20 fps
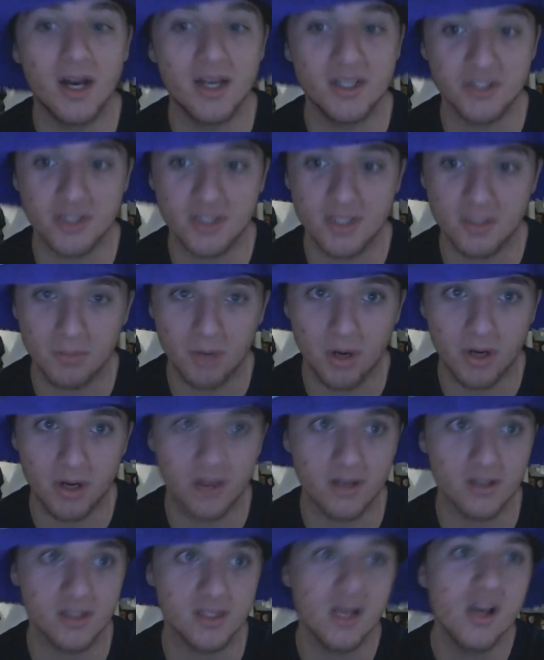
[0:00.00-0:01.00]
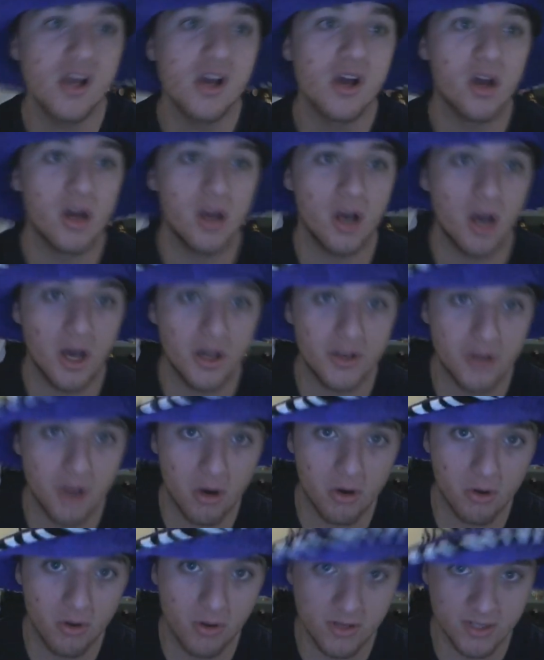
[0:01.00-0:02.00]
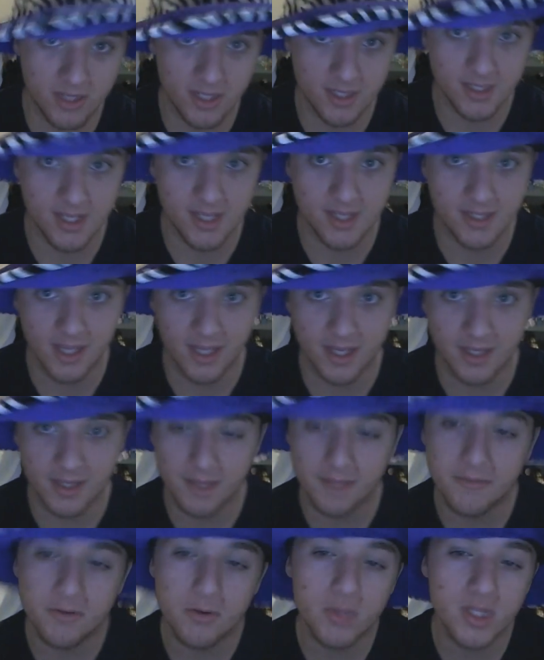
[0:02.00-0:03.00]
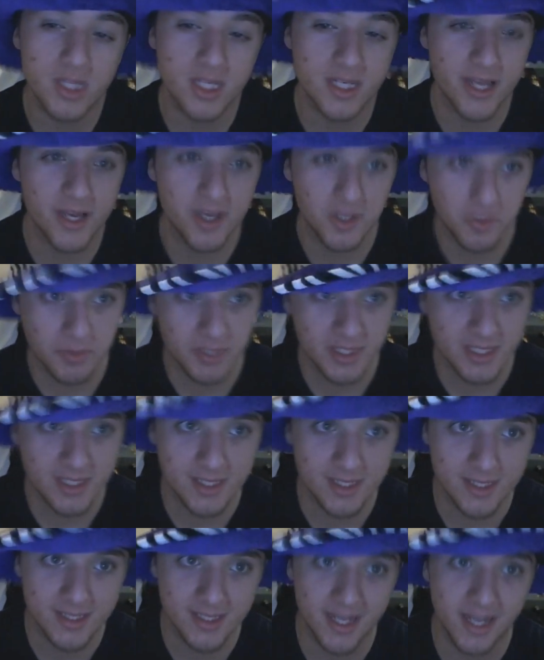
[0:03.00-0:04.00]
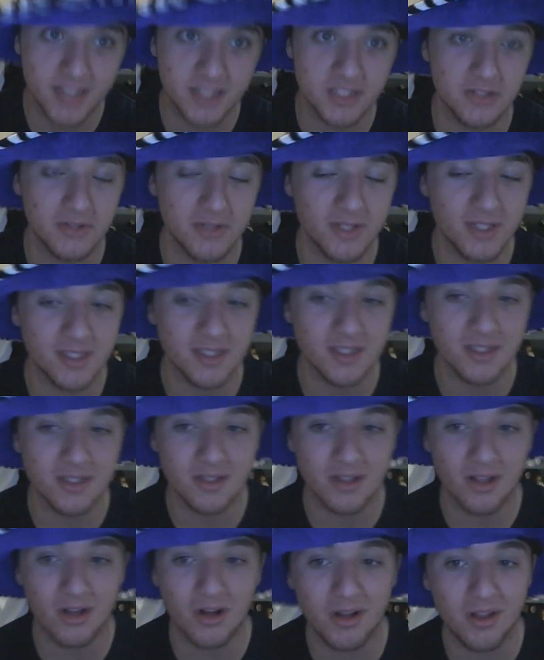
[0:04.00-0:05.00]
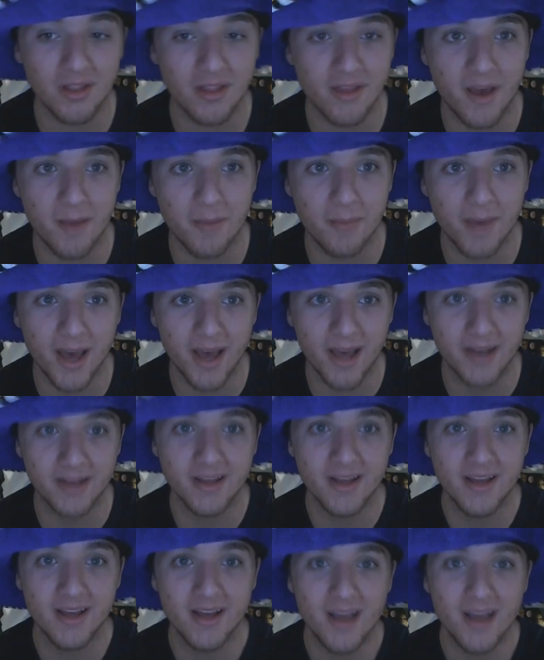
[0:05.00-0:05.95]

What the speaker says: interesting part here is Naruto goes on to say, is like, living with a tailed beast inside you isn't all that bad.